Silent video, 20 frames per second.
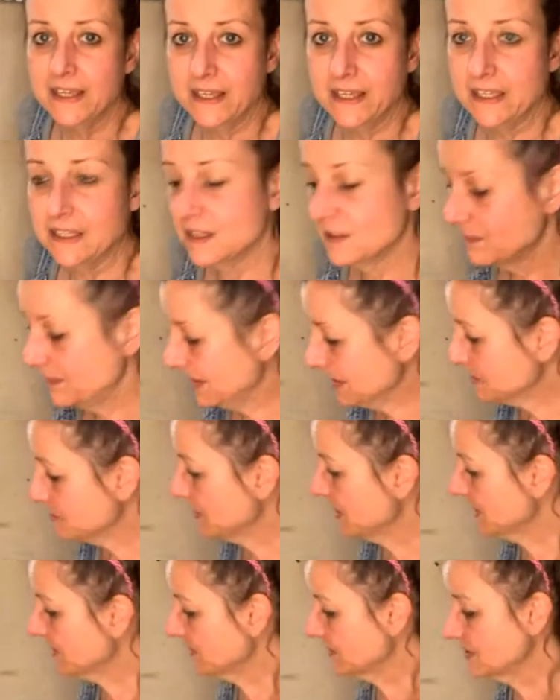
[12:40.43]
And the wet
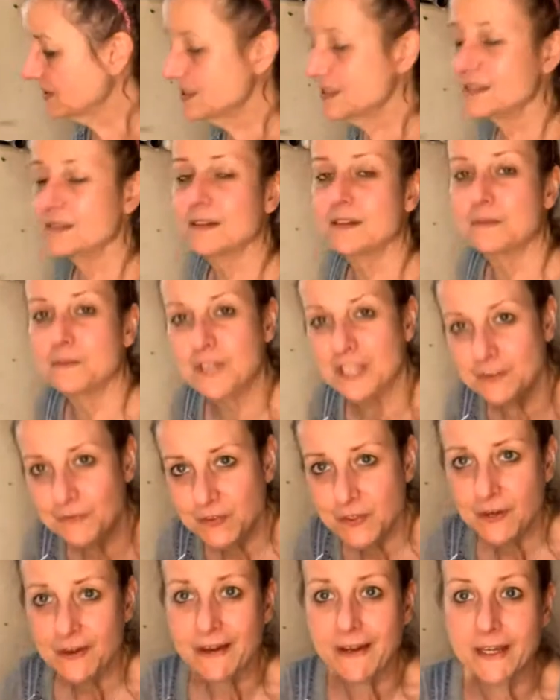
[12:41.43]
method,
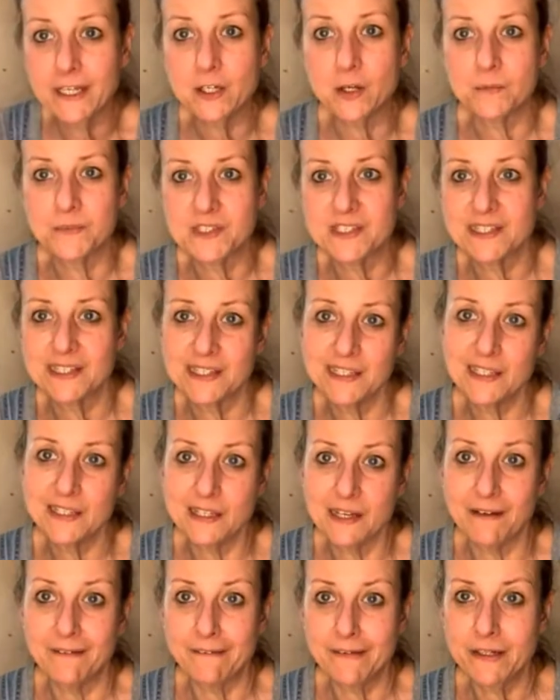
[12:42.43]
if you iron,
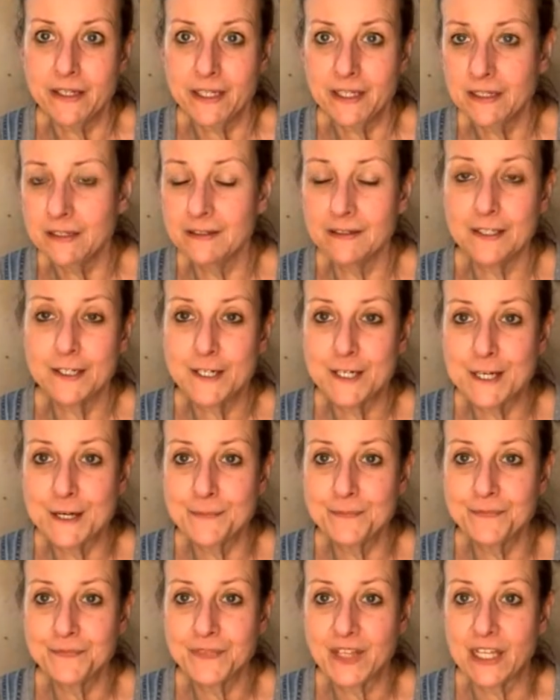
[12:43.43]
obviously ironing,
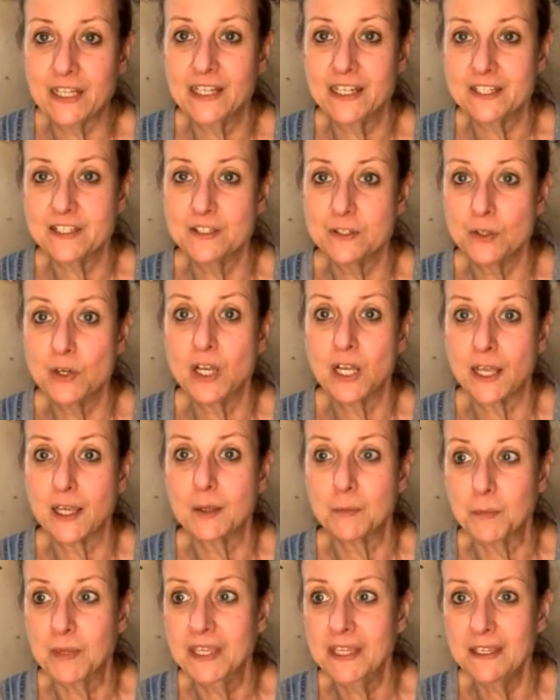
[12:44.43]
unless you're
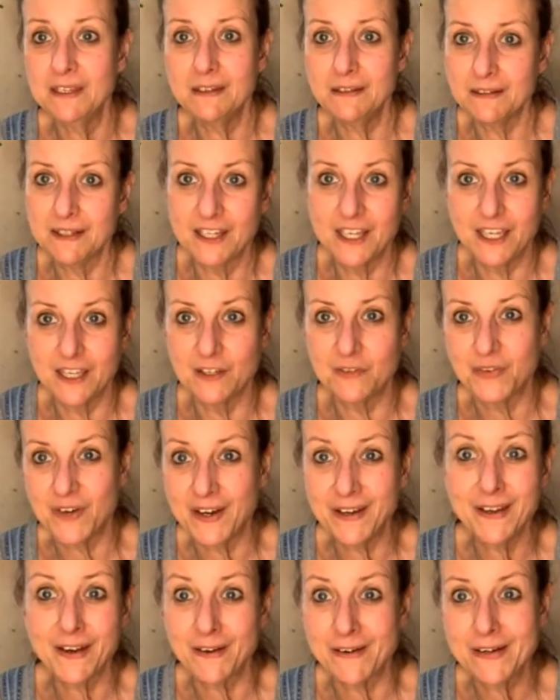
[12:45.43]
like me, if
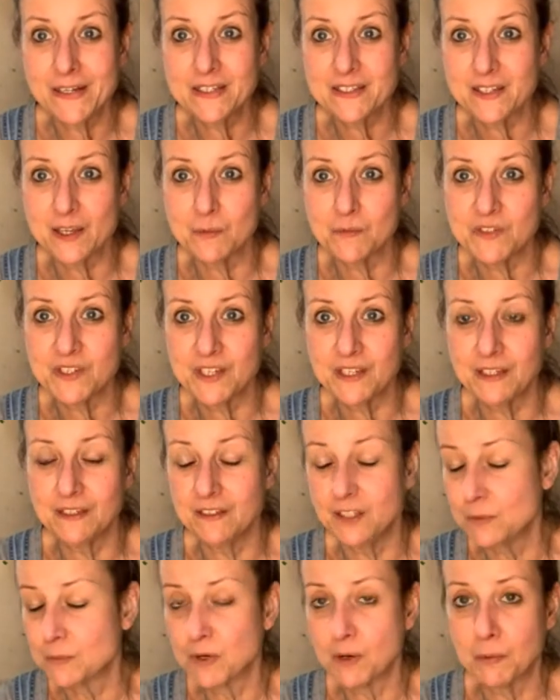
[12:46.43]
I iron
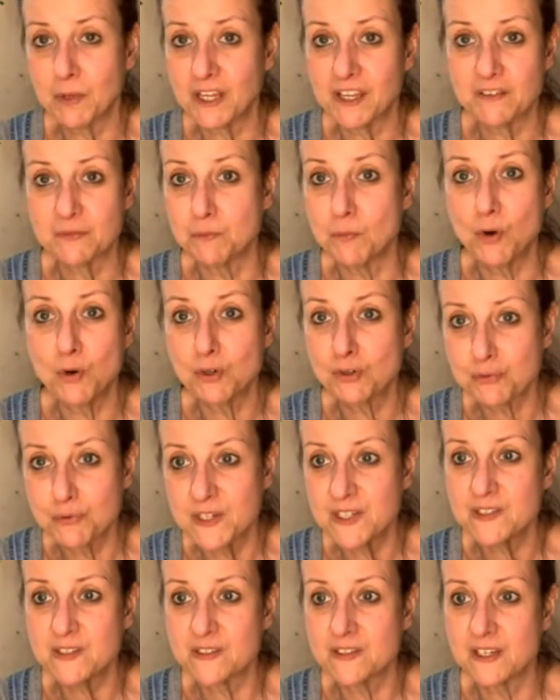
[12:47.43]
something, you probably have more
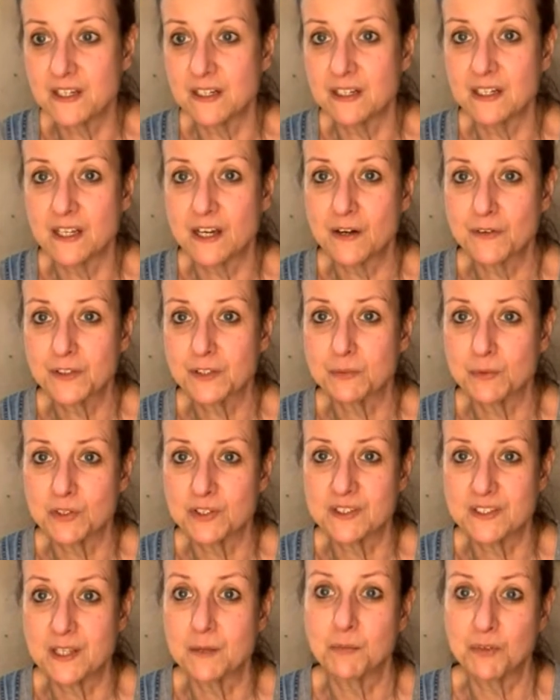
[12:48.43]
creases in it
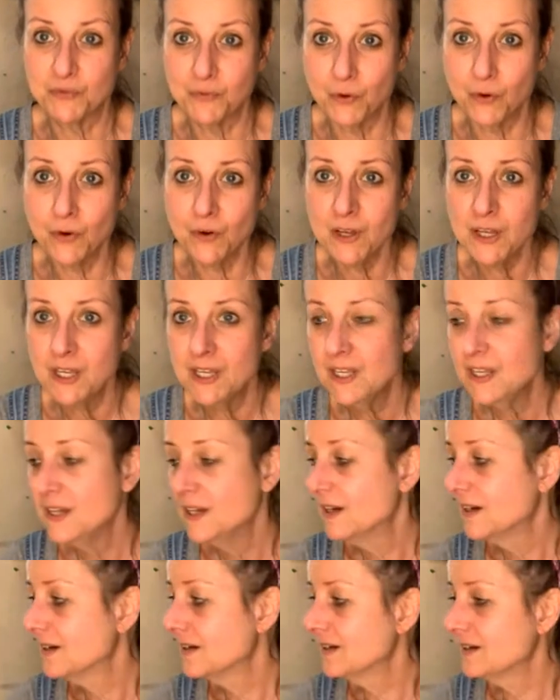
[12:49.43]
afterwards than before.
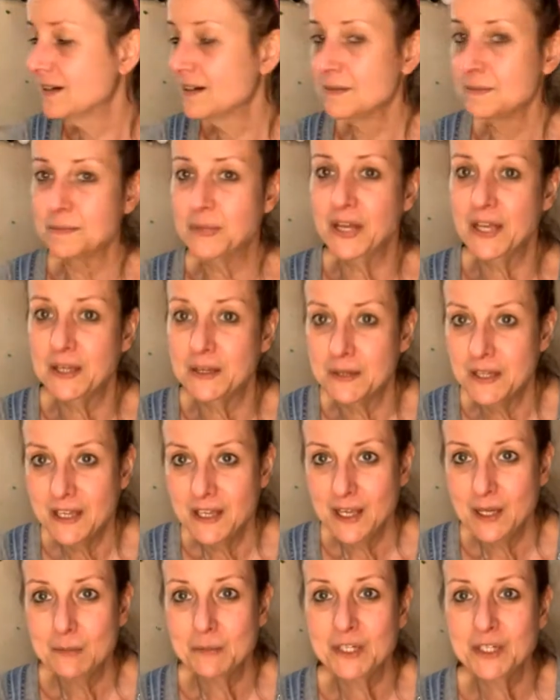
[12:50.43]

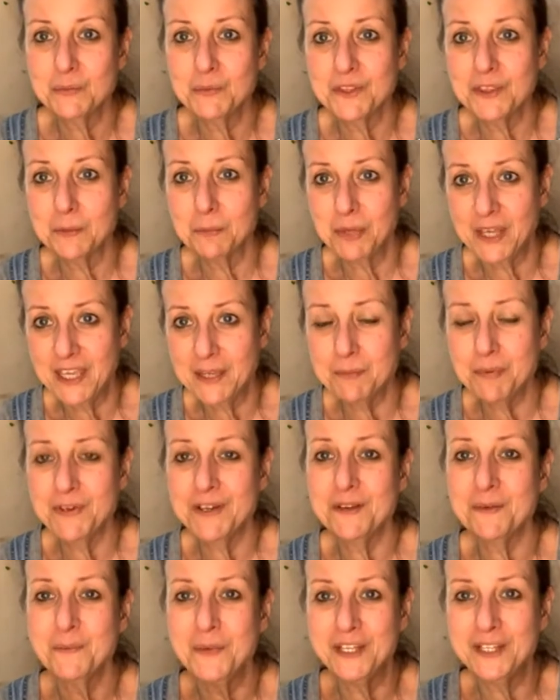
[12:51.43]
But with the
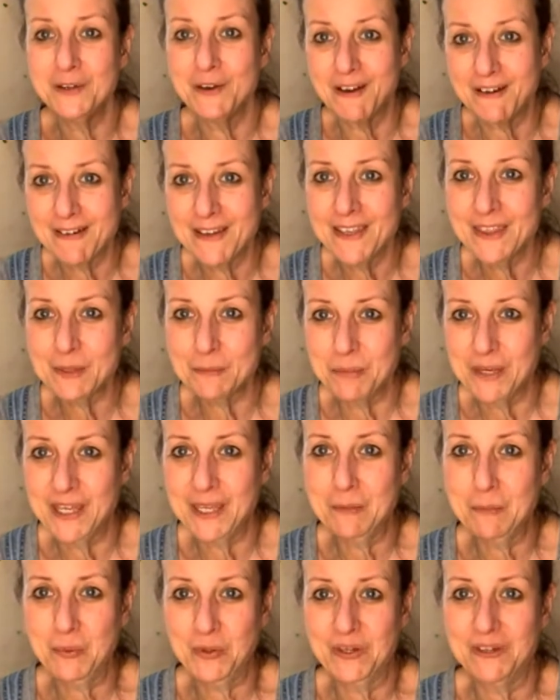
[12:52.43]
paper, when you iron the
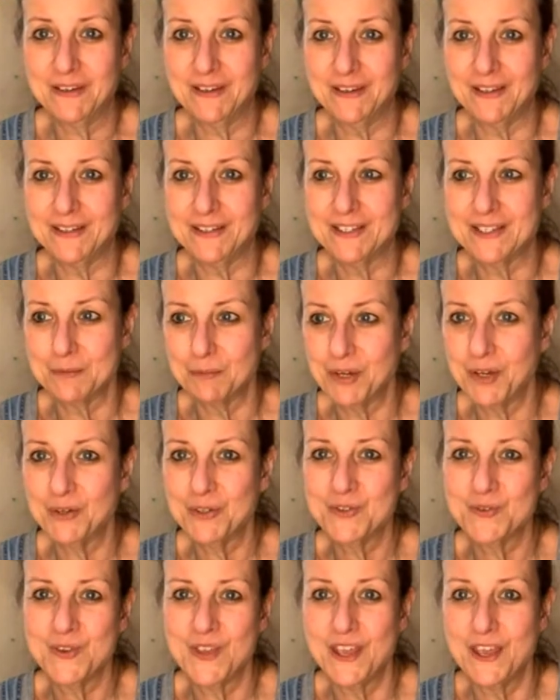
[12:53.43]
paper, it's
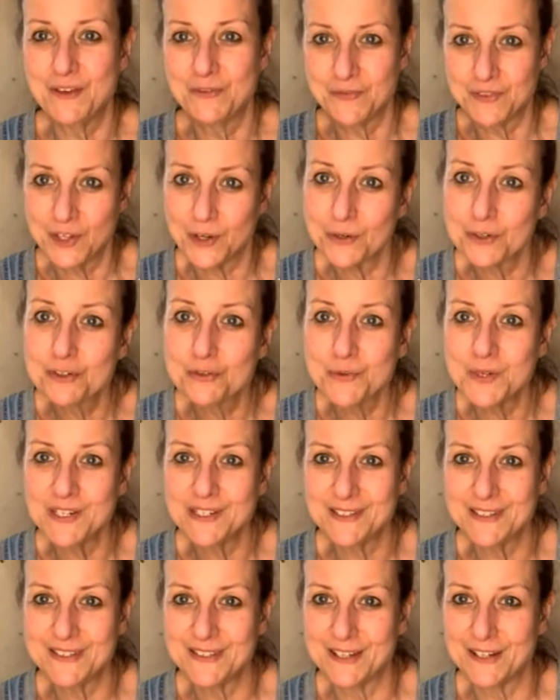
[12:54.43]
supposed to have no
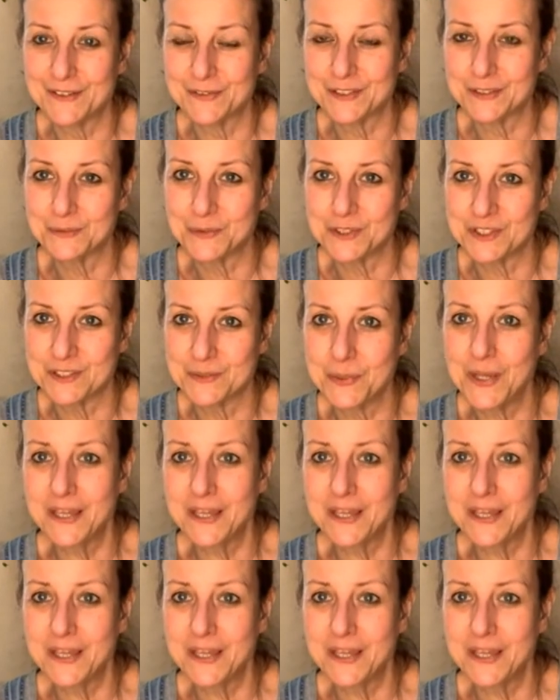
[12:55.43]
creases afterwards.